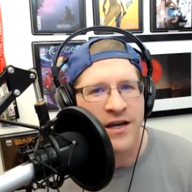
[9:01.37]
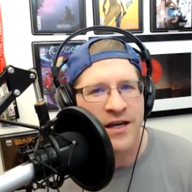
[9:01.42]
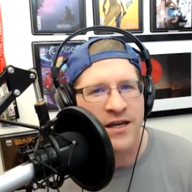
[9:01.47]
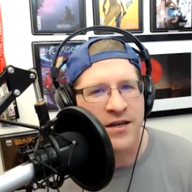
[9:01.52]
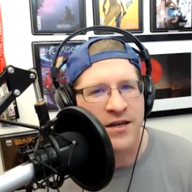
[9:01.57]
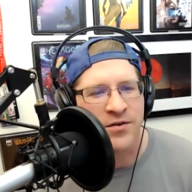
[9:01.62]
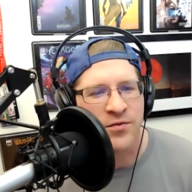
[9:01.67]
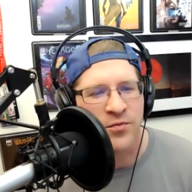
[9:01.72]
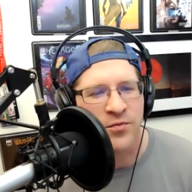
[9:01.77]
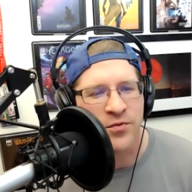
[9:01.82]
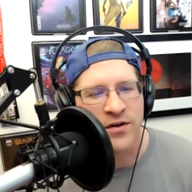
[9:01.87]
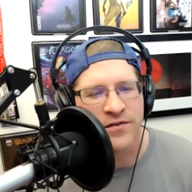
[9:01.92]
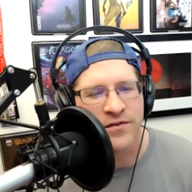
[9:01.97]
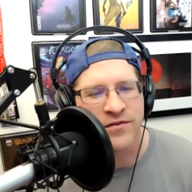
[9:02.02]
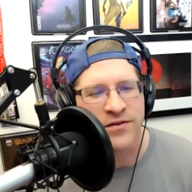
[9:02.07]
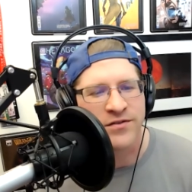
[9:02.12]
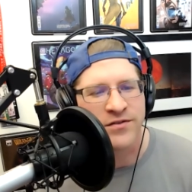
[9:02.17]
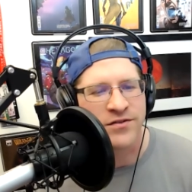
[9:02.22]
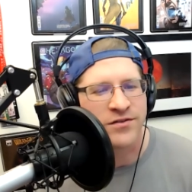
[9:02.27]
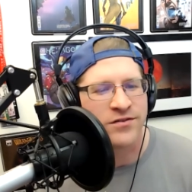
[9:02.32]
in one of
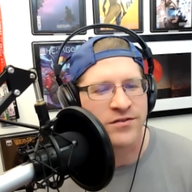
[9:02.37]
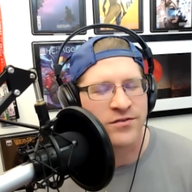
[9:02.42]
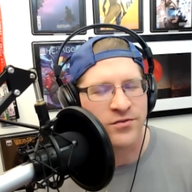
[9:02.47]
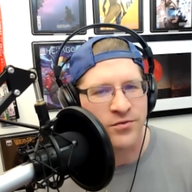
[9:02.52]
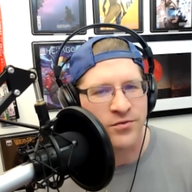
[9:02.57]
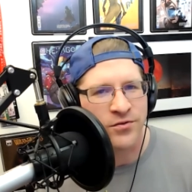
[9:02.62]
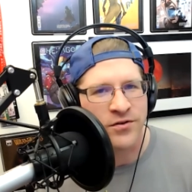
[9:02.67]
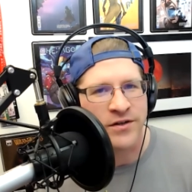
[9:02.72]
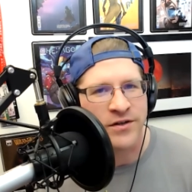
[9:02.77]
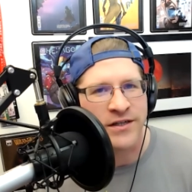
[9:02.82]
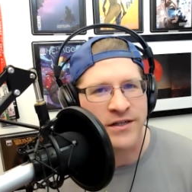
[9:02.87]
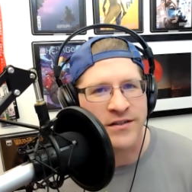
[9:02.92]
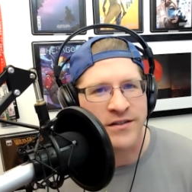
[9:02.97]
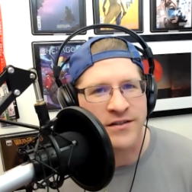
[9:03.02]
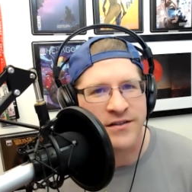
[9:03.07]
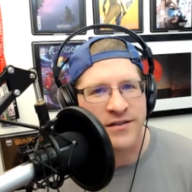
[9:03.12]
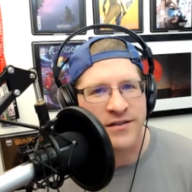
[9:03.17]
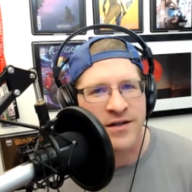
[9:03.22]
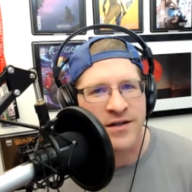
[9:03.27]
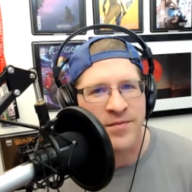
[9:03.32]
your
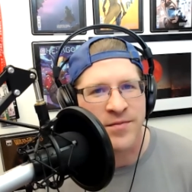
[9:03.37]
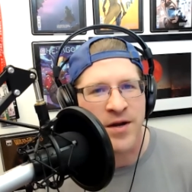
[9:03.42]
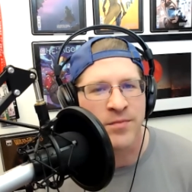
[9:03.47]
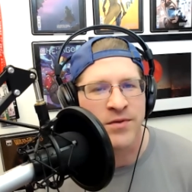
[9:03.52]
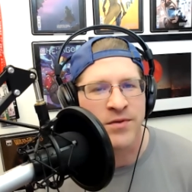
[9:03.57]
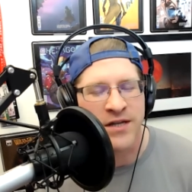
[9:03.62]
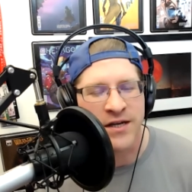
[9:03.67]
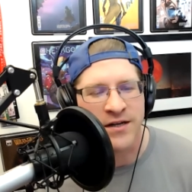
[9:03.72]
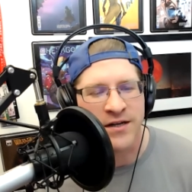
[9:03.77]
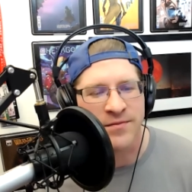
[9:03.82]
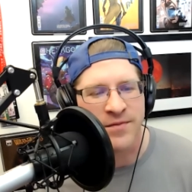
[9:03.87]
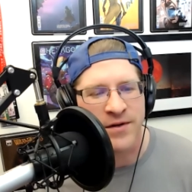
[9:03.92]
stories. I'll be dating